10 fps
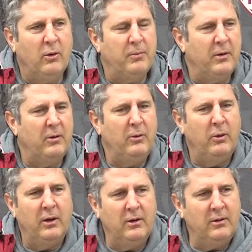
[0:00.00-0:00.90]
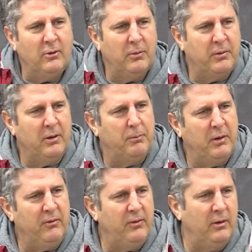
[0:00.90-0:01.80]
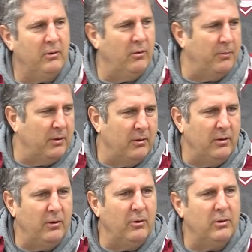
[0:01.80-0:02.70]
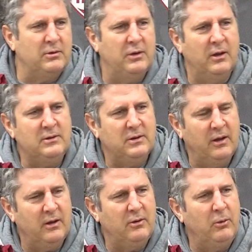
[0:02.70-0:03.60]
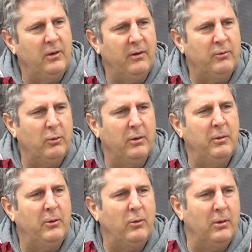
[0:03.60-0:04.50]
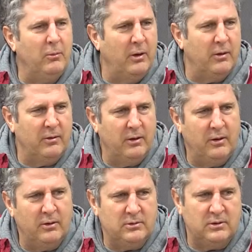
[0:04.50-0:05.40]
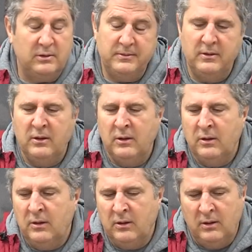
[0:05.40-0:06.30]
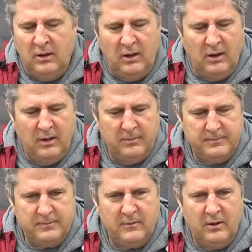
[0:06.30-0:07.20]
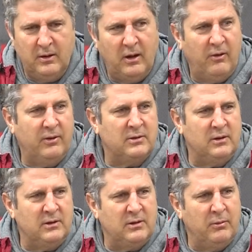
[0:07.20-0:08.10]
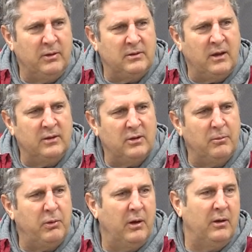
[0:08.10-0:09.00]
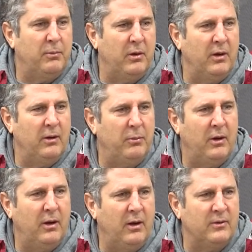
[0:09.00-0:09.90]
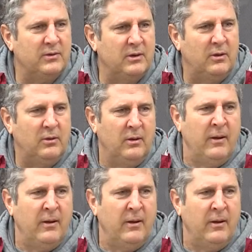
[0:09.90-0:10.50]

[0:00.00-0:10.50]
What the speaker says: there to New England, go up there to Buffalo, go up there to New York Jets. Yeah, you only have to worry about warm weather, you know. So, and obviously some of these guys aren't planning to play in the playoffs. So,